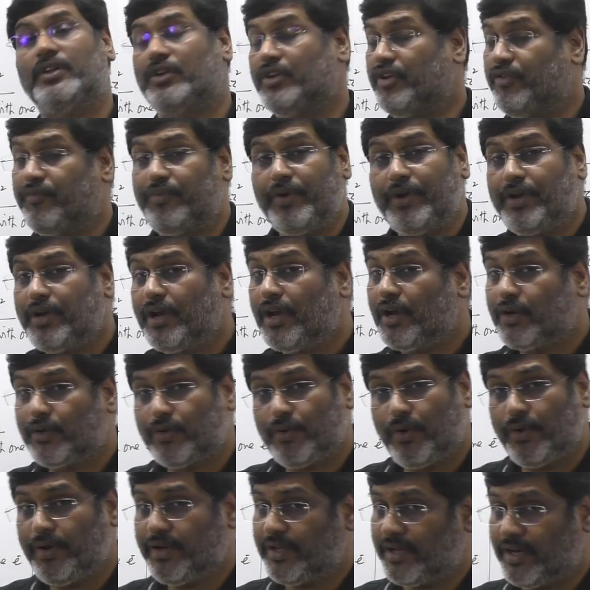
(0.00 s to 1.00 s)
Different
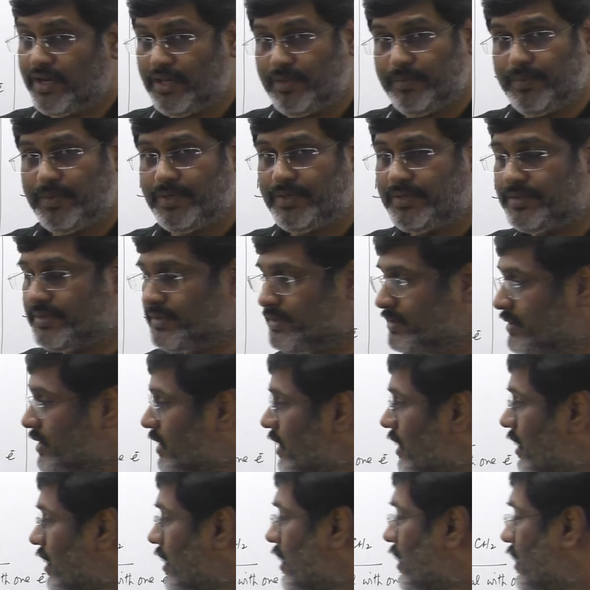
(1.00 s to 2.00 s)
electronic arrangements.
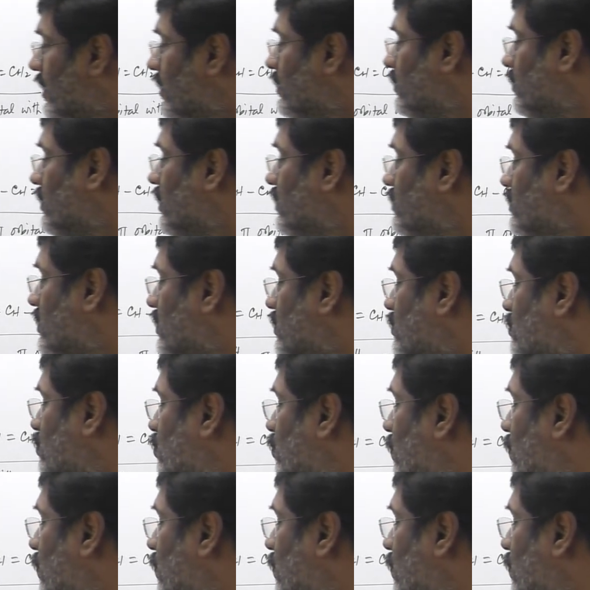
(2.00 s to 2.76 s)
This is